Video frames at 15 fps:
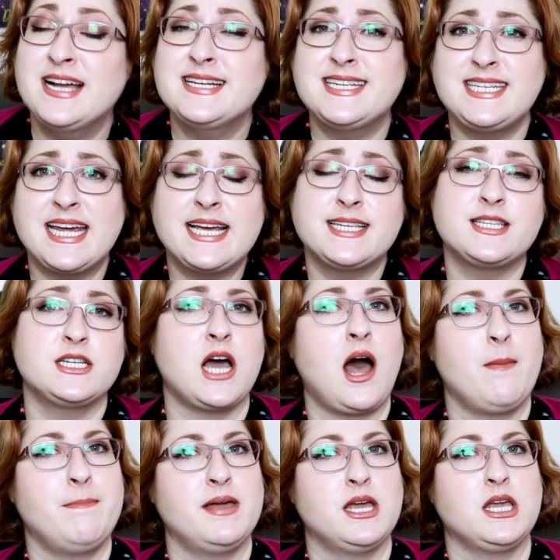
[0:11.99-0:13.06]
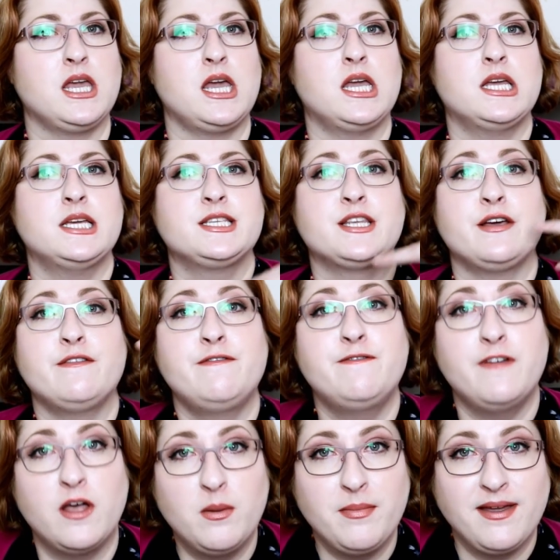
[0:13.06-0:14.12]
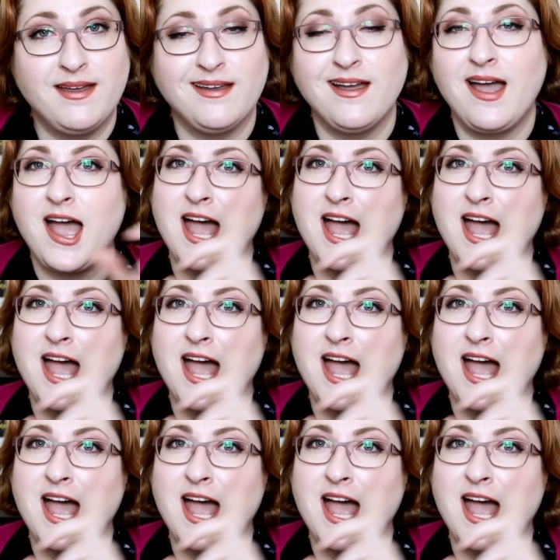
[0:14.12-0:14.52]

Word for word: Today's topic is filming